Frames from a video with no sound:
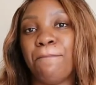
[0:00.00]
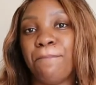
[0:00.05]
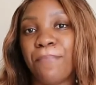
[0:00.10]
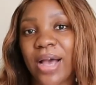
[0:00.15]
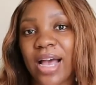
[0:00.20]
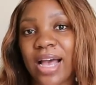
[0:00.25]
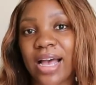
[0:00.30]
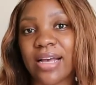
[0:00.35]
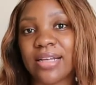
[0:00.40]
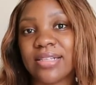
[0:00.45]

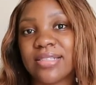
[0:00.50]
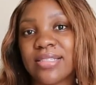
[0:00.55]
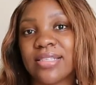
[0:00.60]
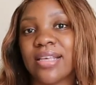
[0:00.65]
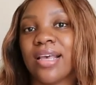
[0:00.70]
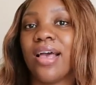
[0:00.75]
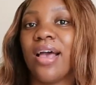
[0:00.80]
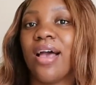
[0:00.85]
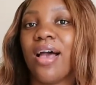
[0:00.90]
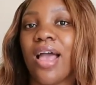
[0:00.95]

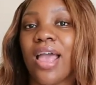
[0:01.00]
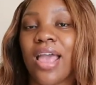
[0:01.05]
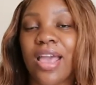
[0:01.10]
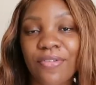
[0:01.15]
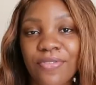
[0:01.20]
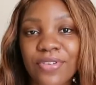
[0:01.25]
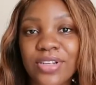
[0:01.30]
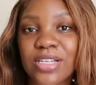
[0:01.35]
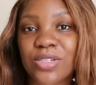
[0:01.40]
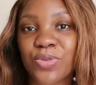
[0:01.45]
But
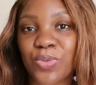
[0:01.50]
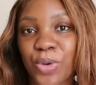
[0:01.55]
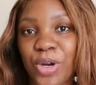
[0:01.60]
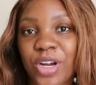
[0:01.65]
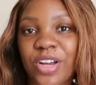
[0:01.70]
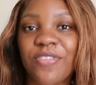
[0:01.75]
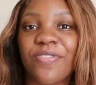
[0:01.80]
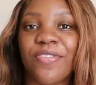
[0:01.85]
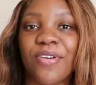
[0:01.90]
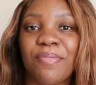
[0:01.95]
if it does
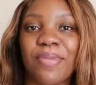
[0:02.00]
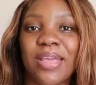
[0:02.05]
work for